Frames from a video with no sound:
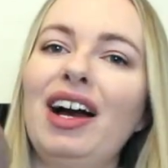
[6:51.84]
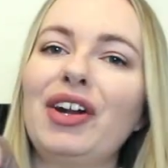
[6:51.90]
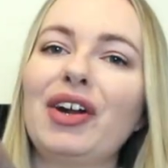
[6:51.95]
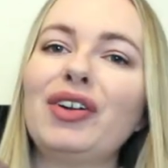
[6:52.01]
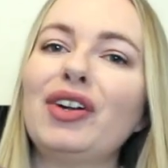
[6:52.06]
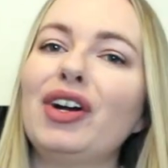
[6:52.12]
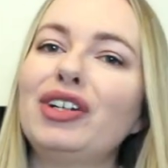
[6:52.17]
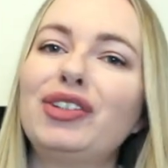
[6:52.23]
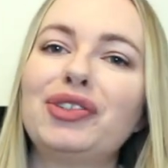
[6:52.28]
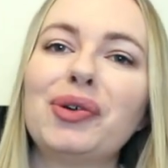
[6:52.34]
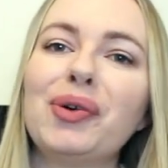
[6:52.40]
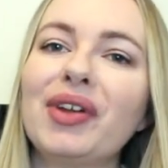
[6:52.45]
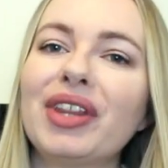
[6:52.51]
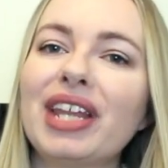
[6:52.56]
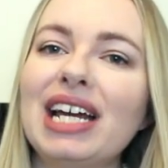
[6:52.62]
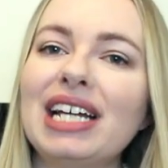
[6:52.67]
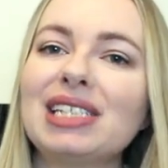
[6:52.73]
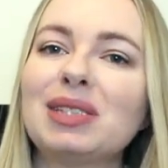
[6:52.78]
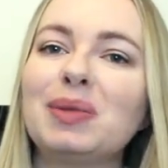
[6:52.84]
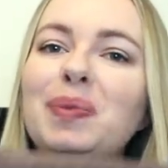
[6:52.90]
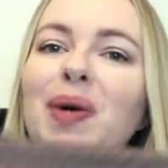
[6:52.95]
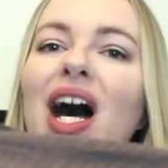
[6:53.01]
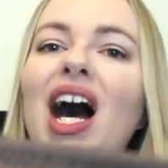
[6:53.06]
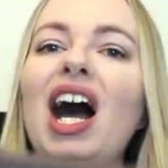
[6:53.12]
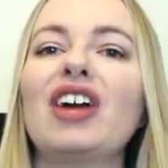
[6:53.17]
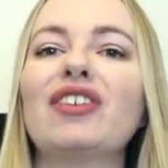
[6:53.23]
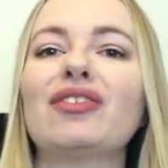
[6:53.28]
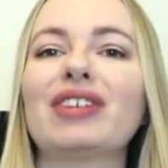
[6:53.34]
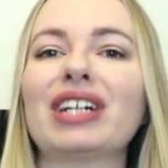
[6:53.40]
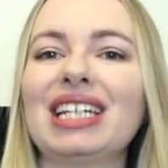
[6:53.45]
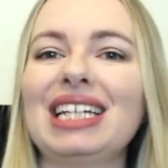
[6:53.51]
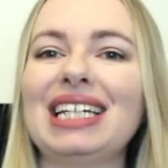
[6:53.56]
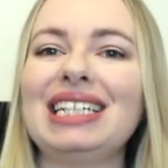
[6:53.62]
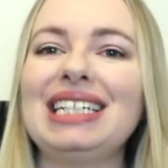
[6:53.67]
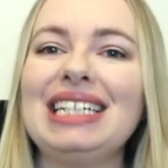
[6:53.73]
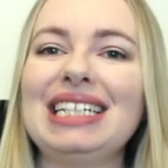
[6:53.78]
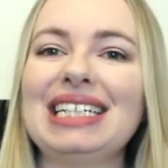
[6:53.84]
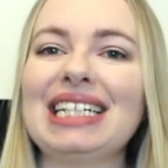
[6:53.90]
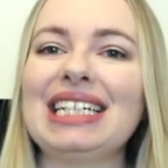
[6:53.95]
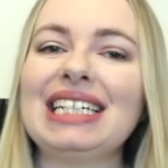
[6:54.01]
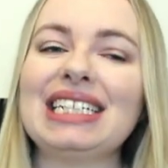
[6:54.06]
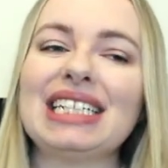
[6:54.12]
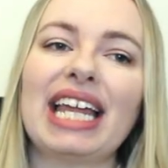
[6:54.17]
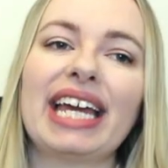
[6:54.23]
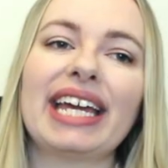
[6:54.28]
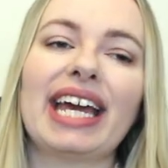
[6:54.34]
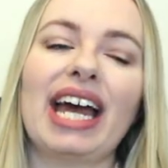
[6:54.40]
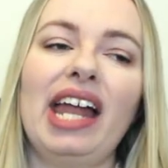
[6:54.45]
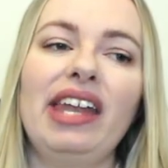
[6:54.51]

I don't adore this, but I really needed like